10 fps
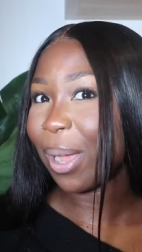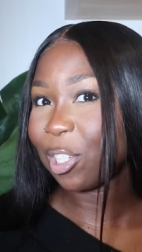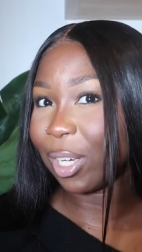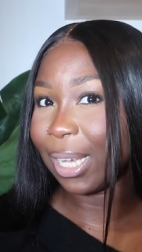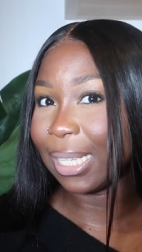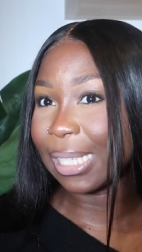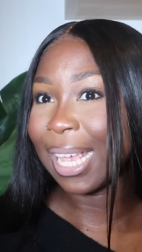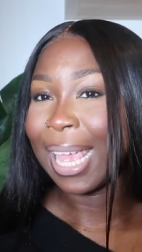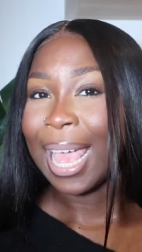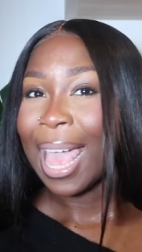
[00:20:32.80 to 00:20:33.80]
All my jeans
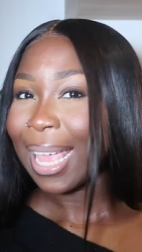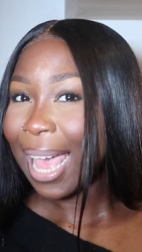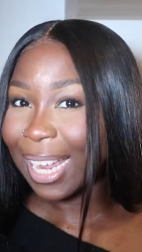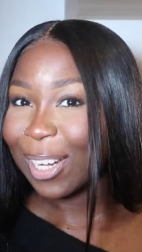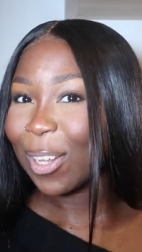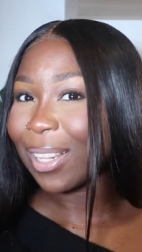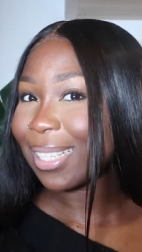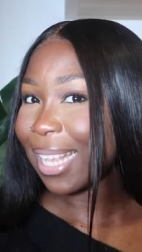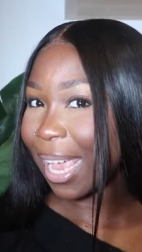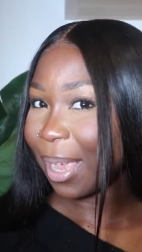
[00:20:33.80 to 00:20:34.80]
kind of look the
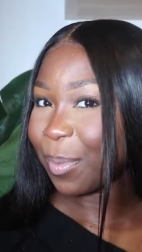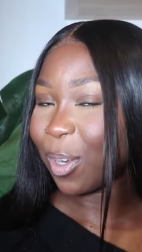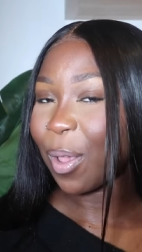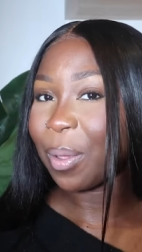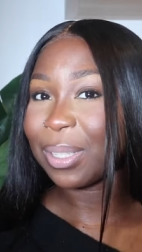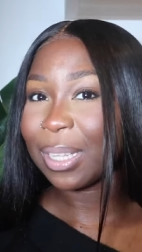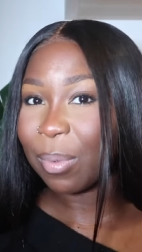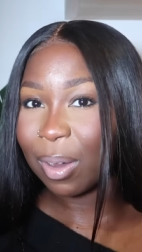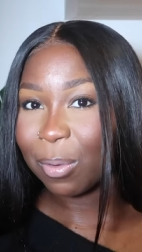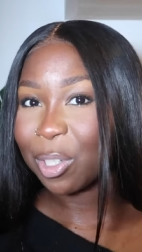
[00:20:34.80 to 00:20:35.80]
same, you know,
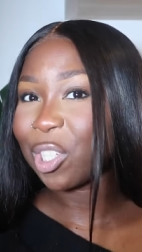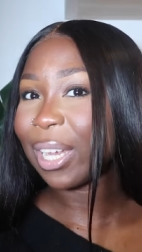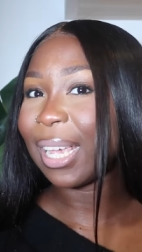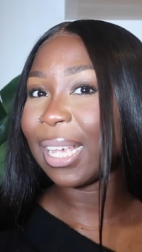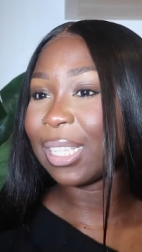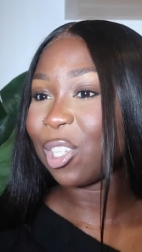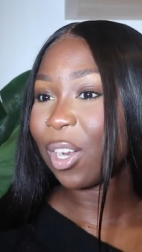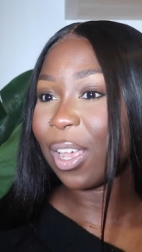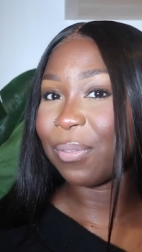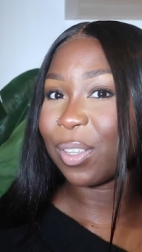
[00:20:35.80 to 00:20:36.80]
similar washes, you
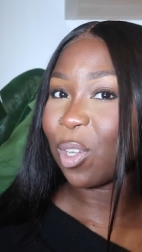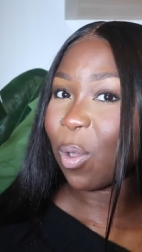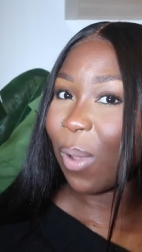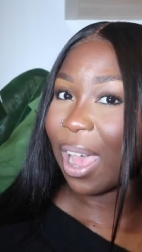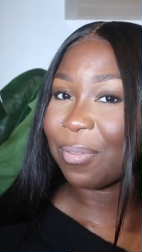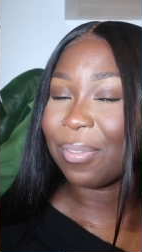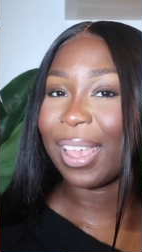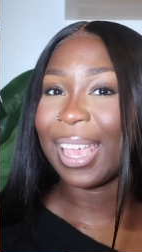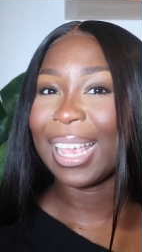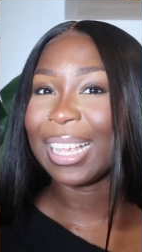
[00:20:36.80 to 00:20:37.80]
know, if it's not wide
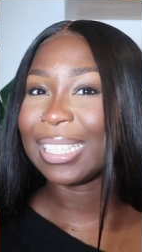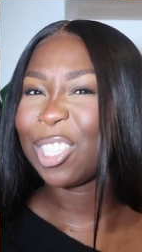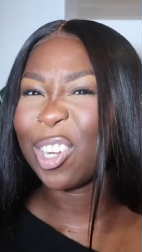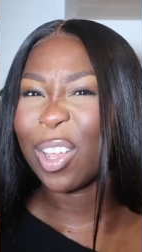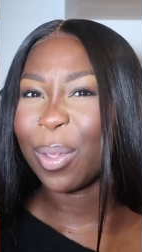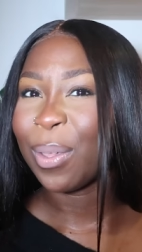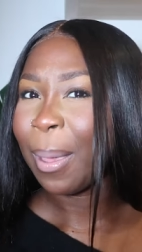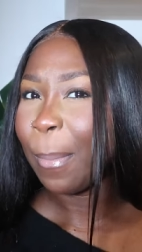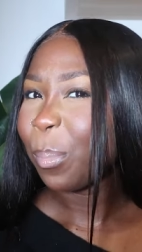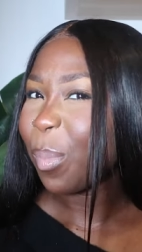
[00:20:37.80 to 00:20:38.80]
fit, it's, you know,
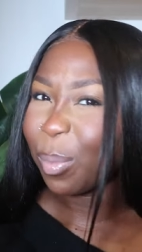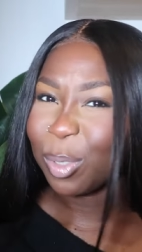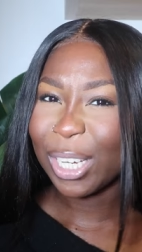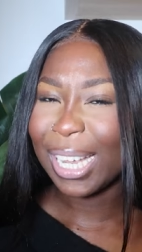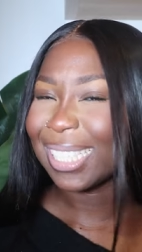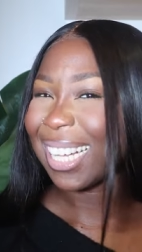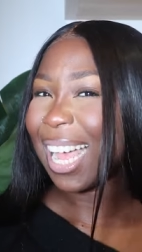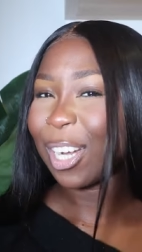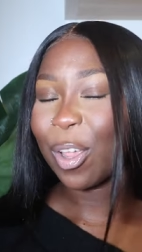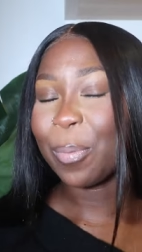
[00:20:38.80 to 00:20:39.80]
mom jeans. Like,
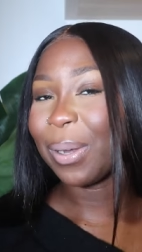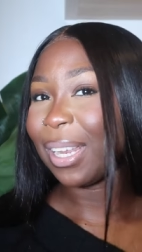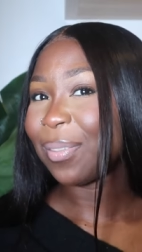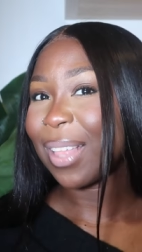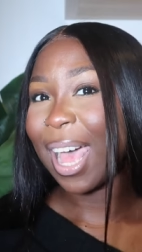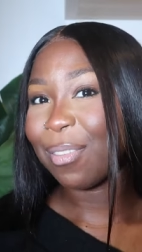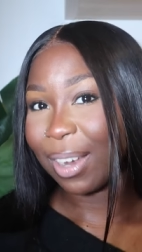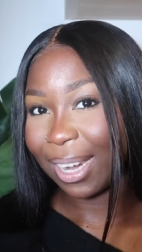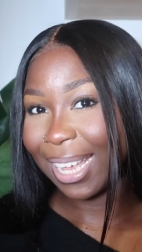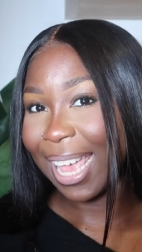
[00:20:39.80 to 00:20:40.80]
I don't believe that I
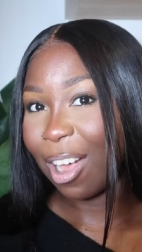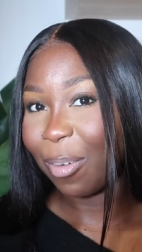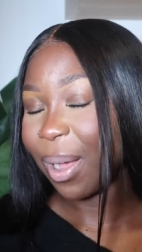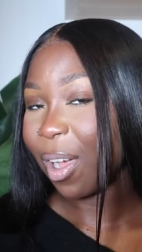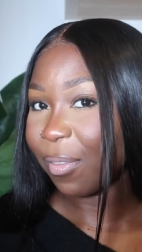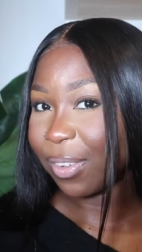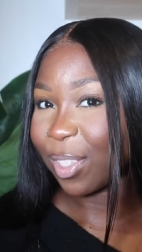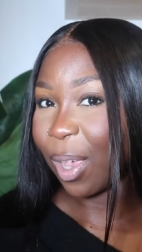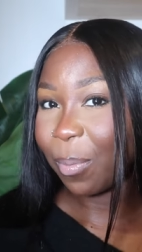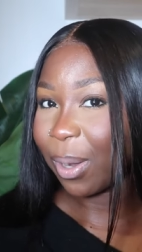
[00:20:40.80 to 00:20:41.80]
really get out of my comfort
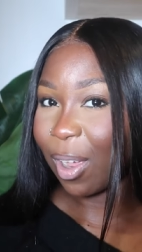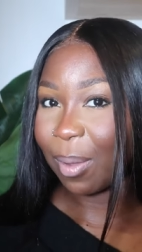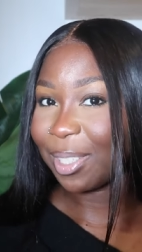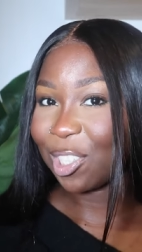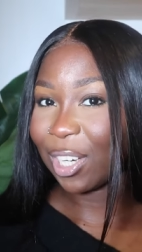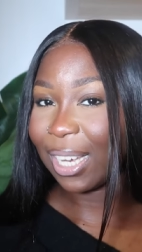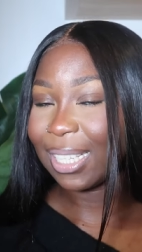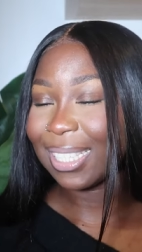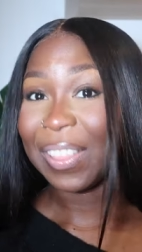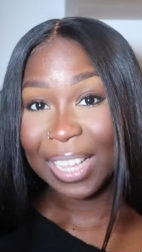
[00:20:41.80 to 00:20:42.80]
zone when it comes to
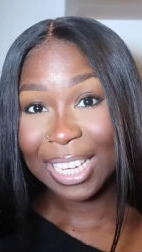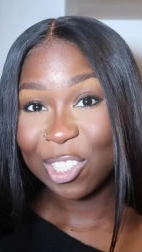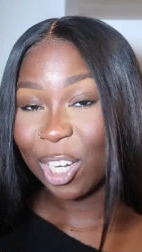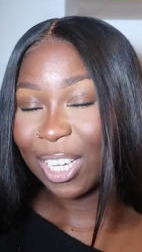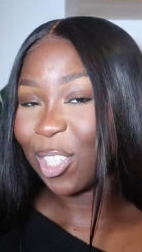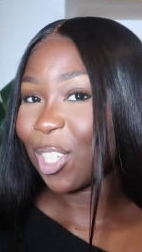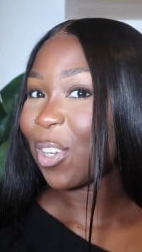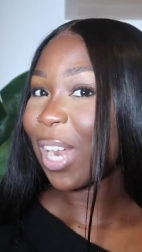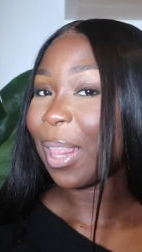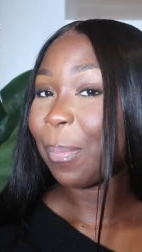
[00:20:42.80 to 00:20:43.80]
jeans, and these jeans just
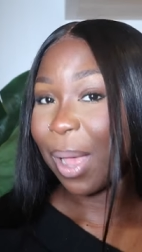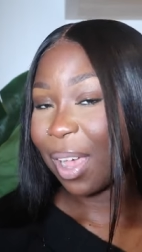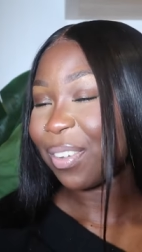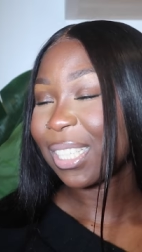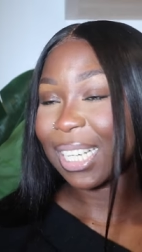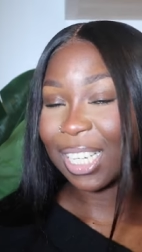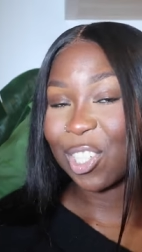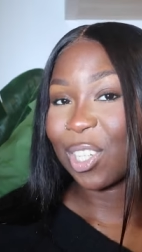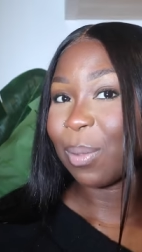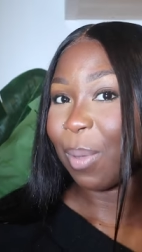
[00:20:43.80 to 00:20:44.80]
look like the perfect
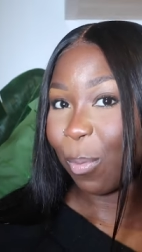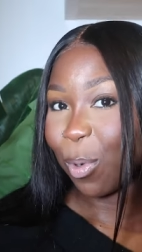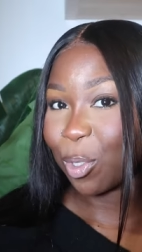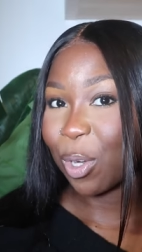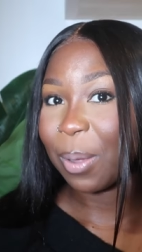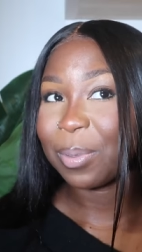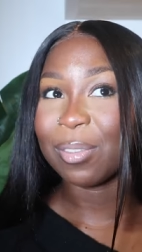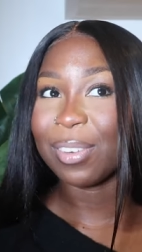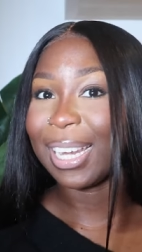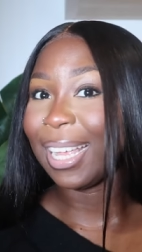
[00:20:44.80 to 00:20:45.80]
addition to my wardrobe
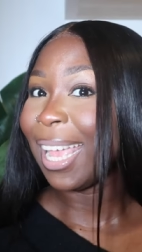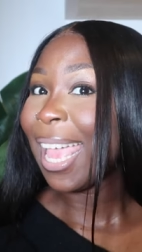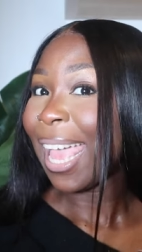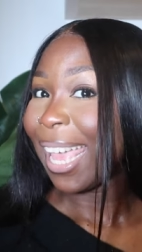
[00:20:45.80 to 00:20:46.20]
to really